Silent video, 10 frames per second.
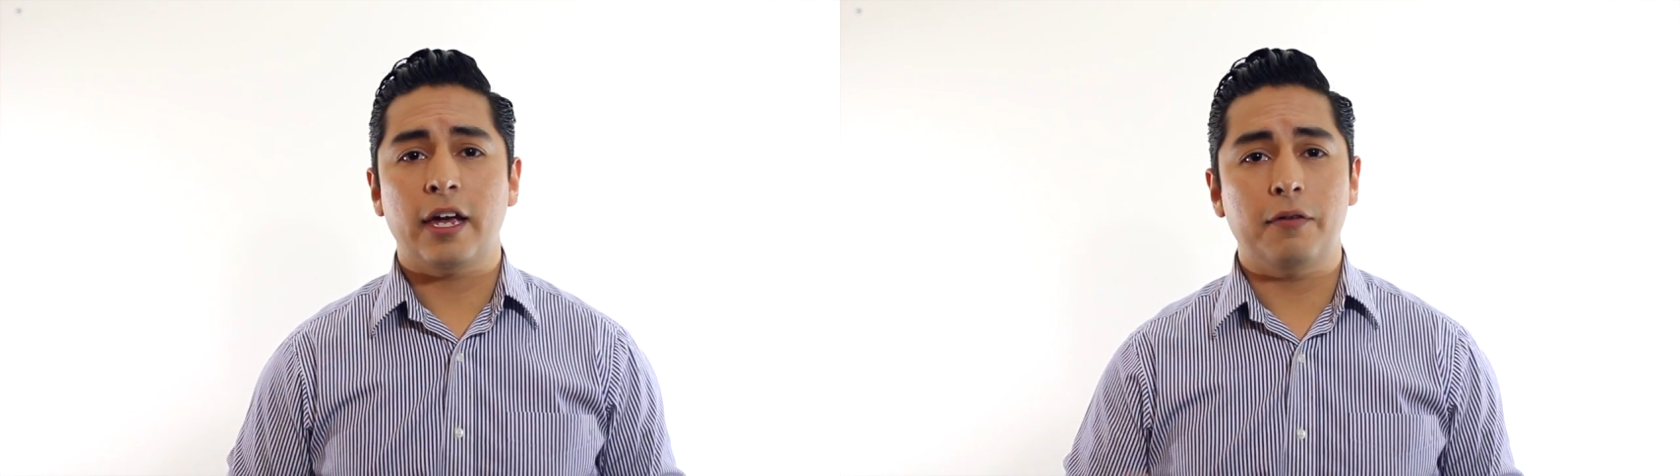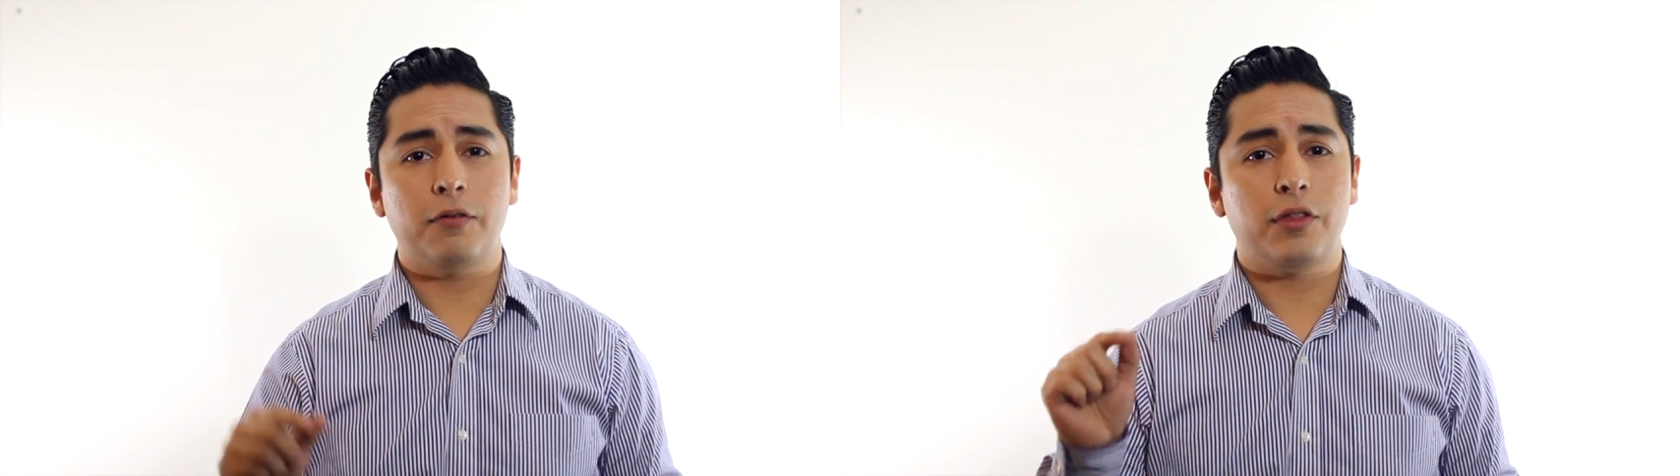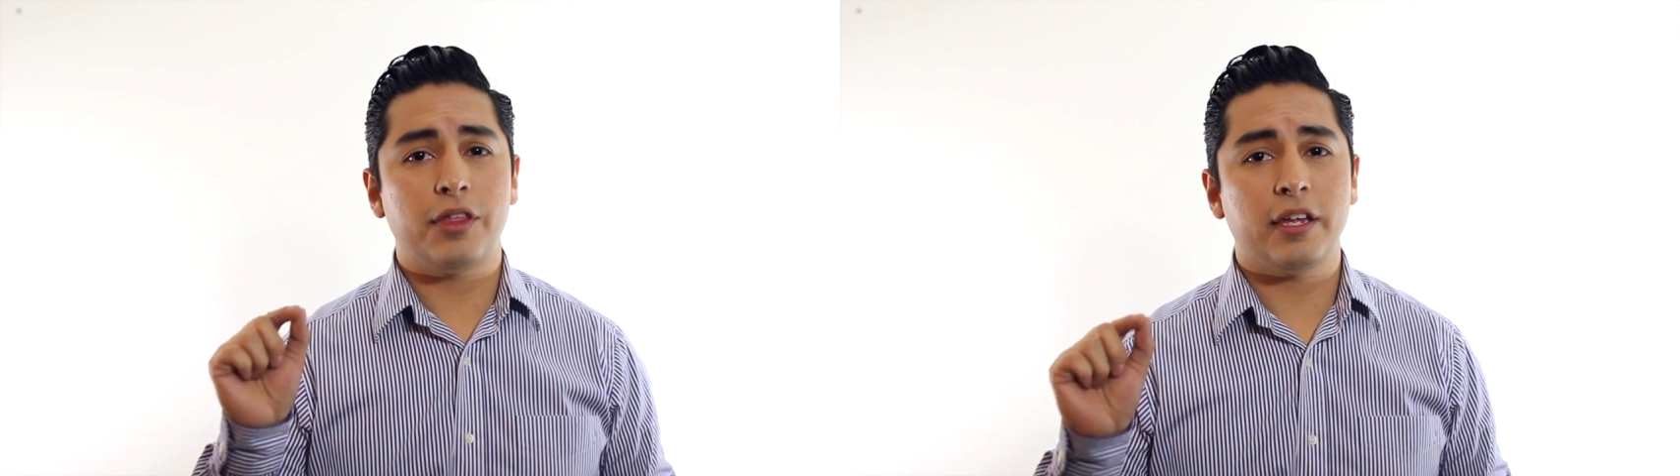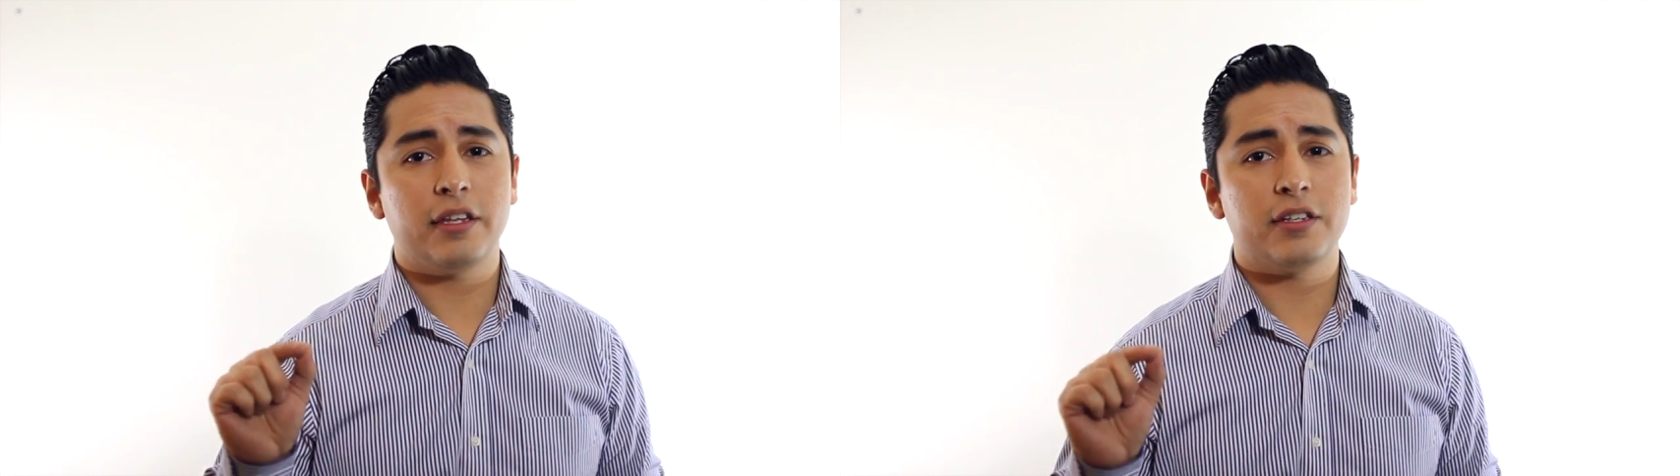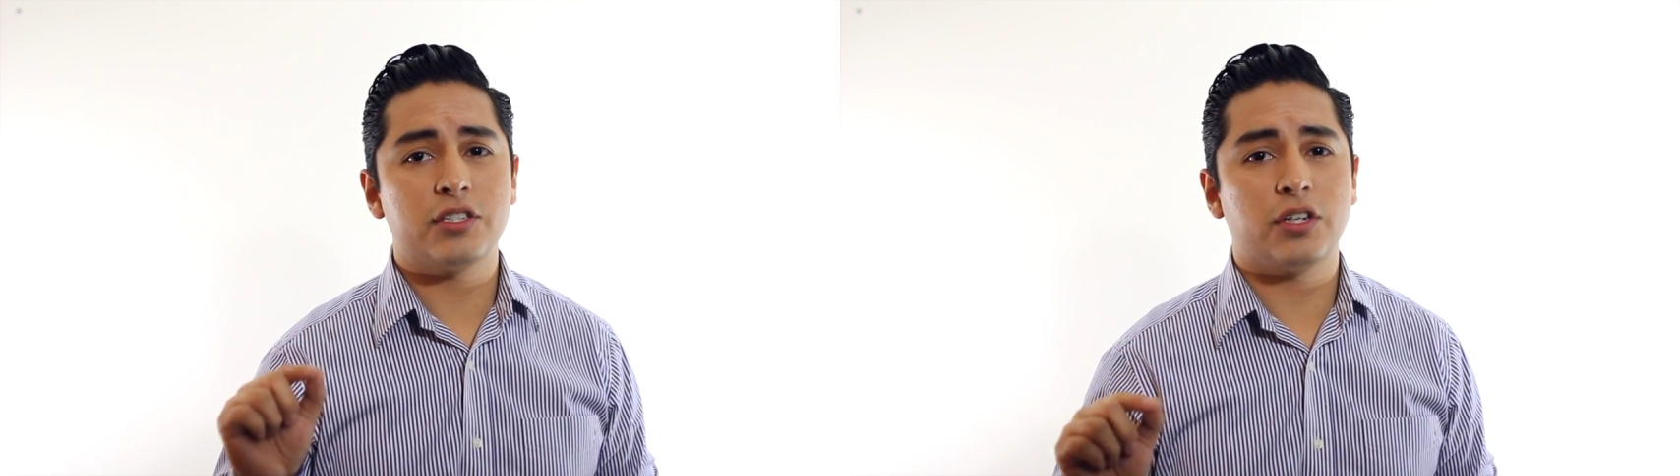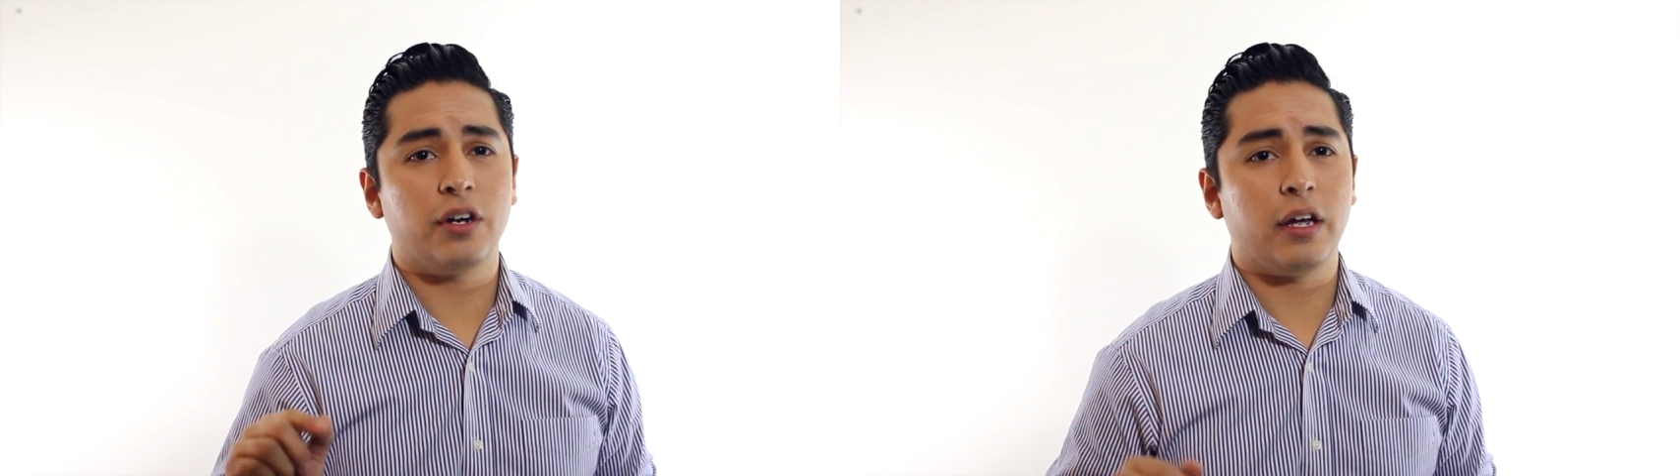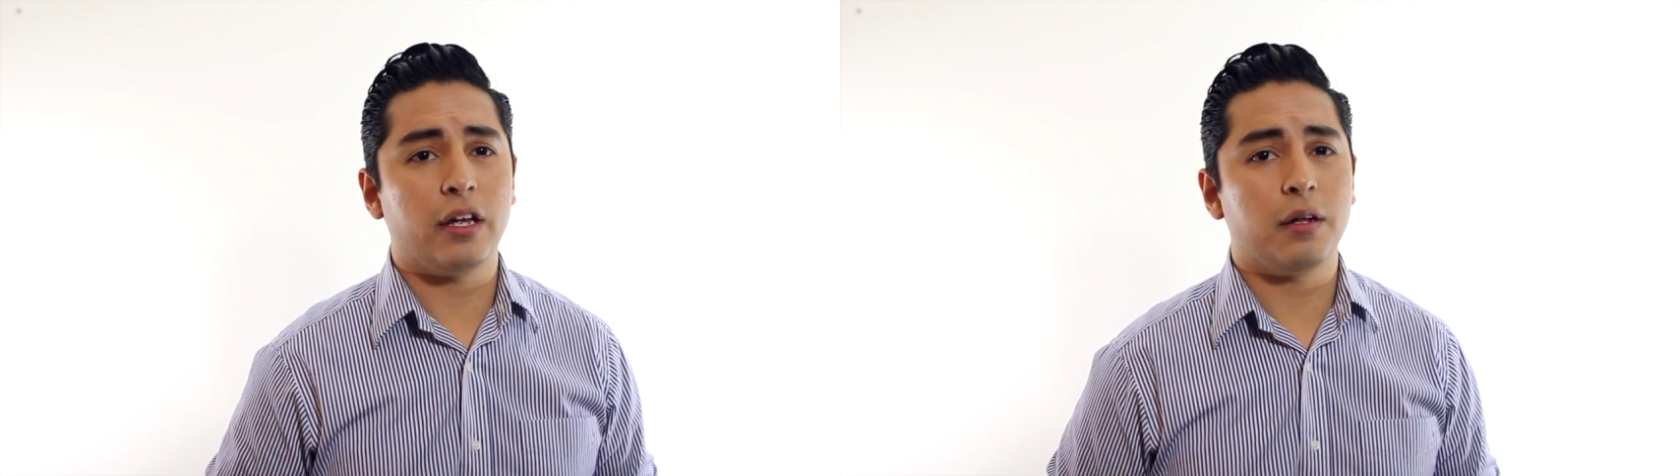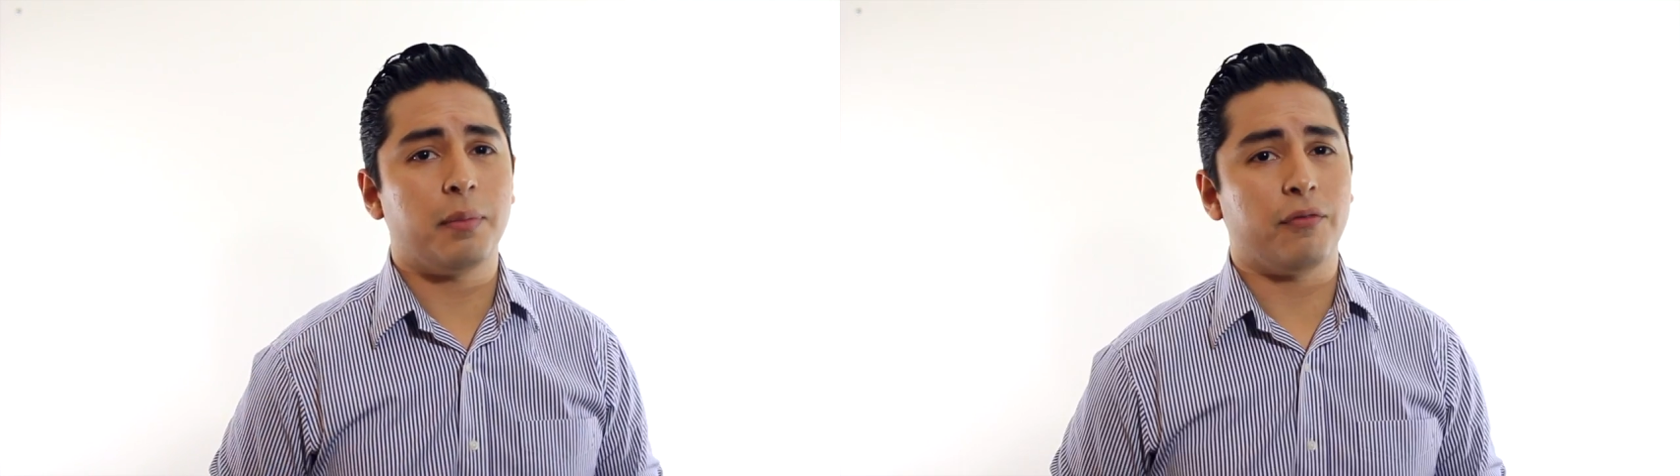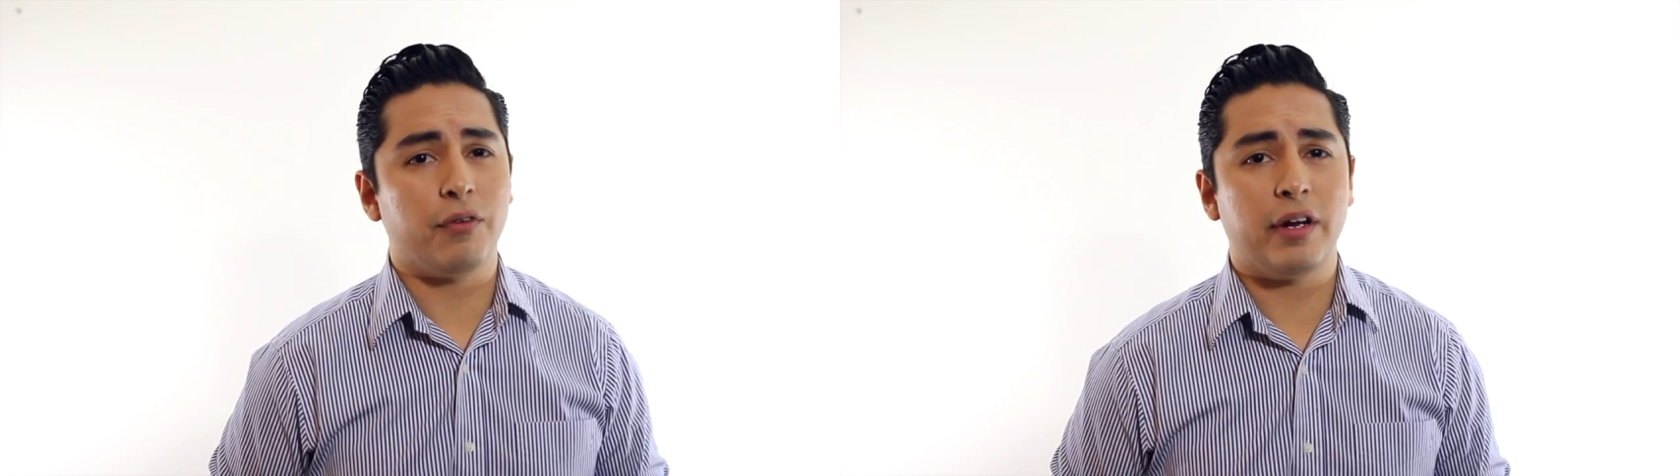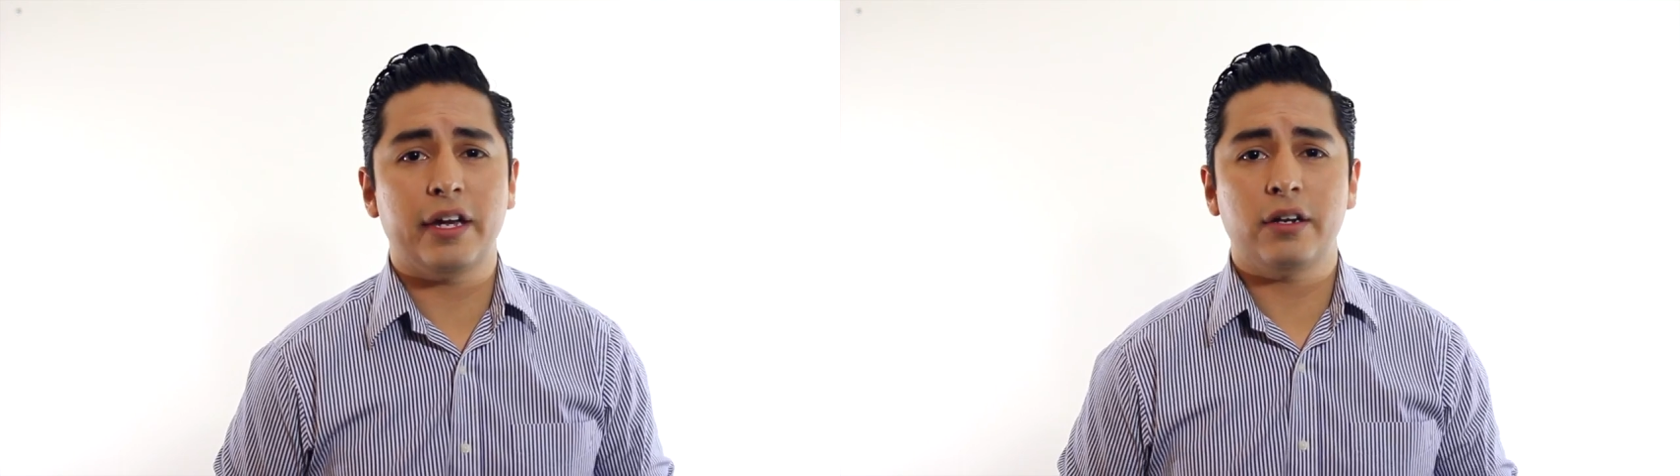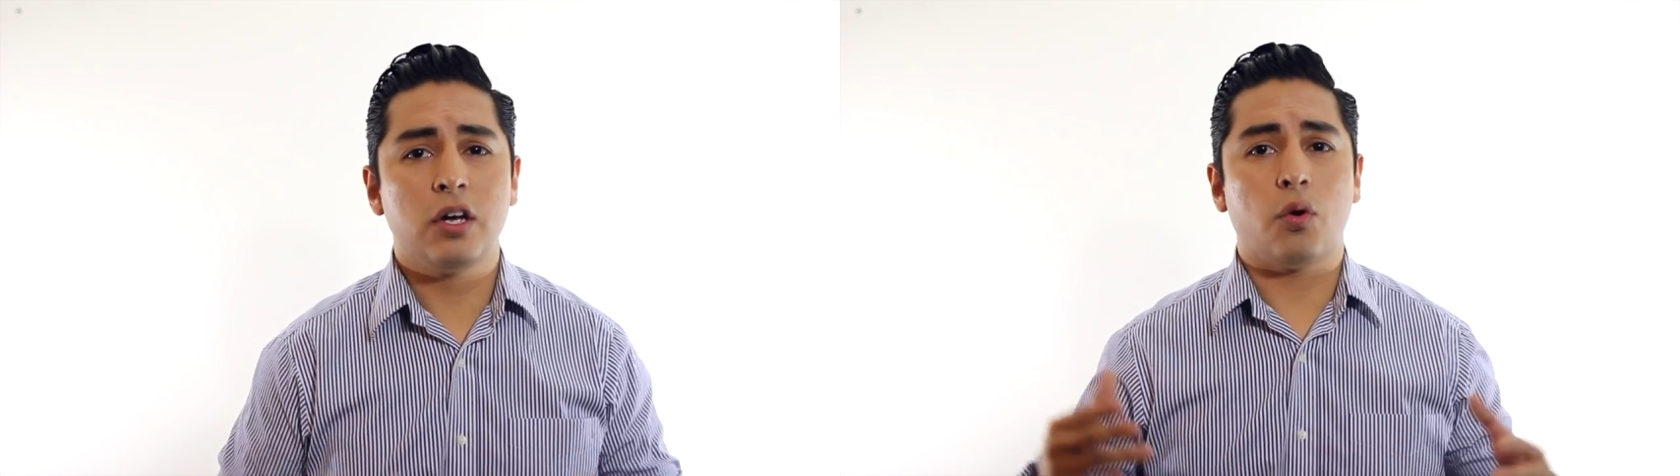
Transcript: If you think this is gonna help a friend